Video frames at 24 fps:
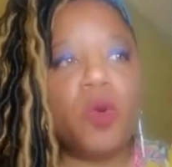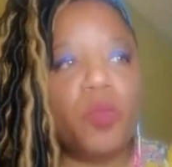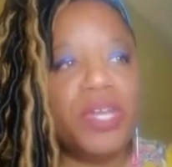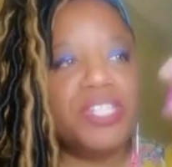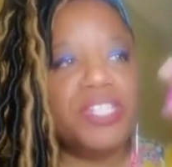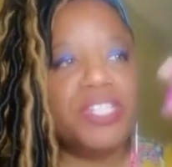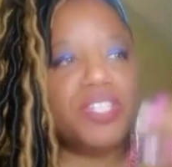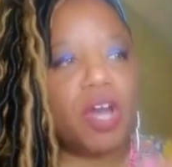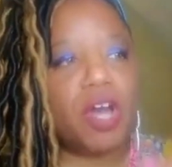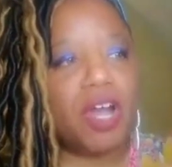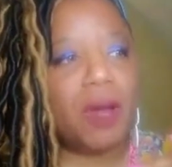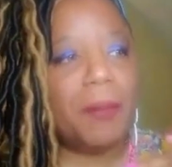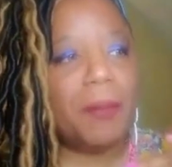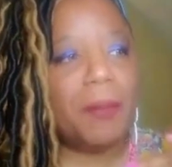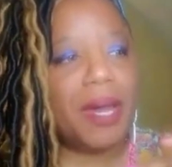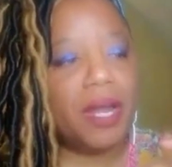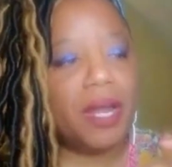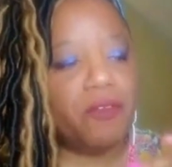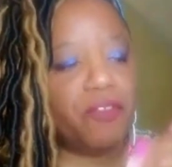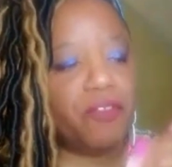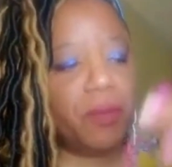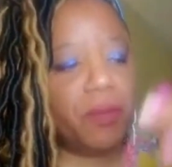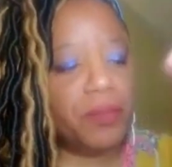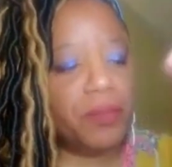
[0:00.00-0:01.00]
We talk about
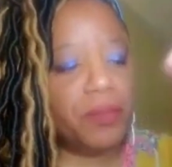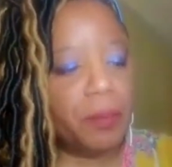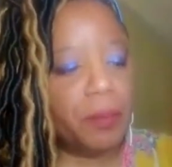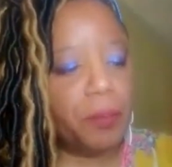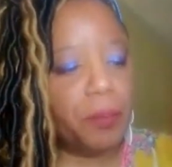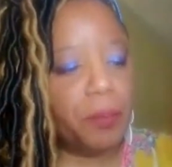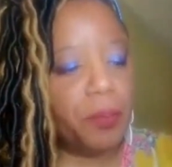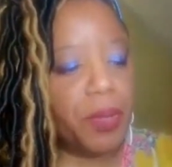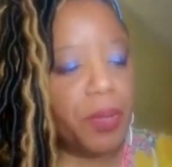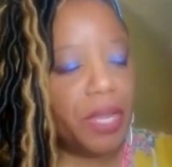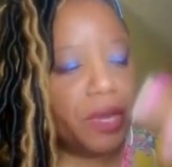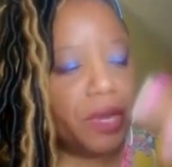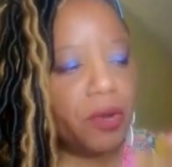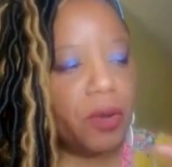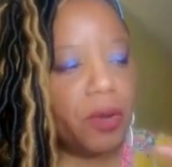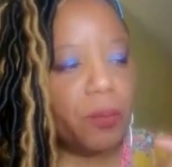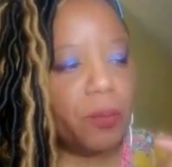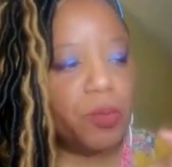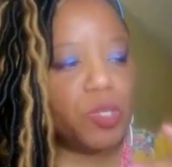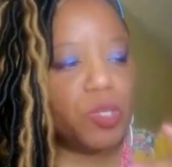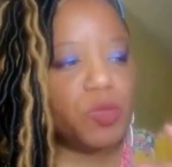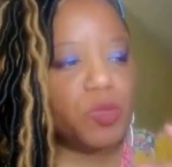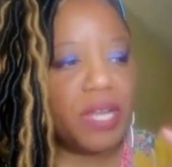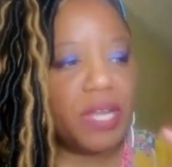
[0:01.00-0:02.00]
it from the parent
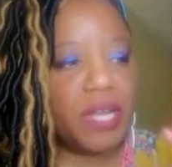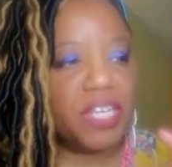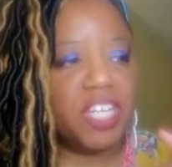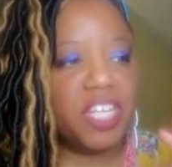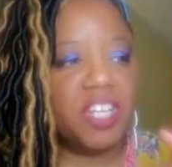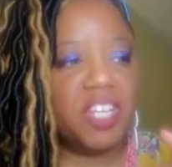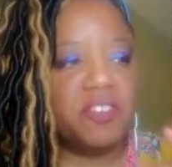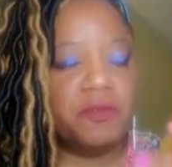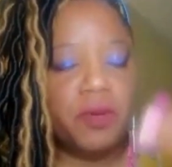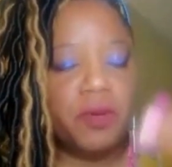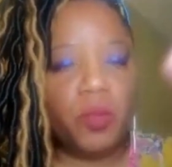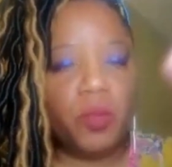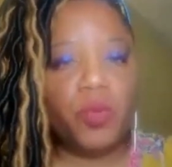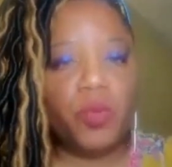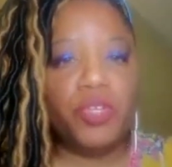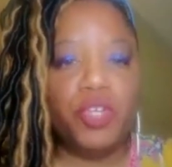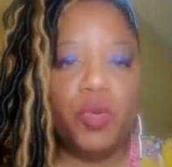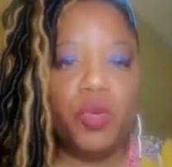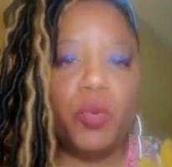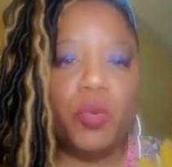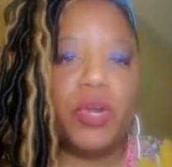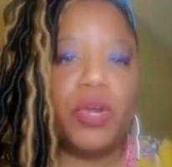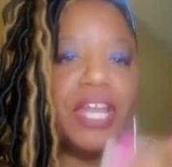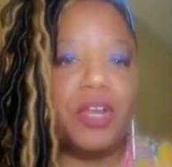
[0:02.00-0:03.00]
perspective, but when you were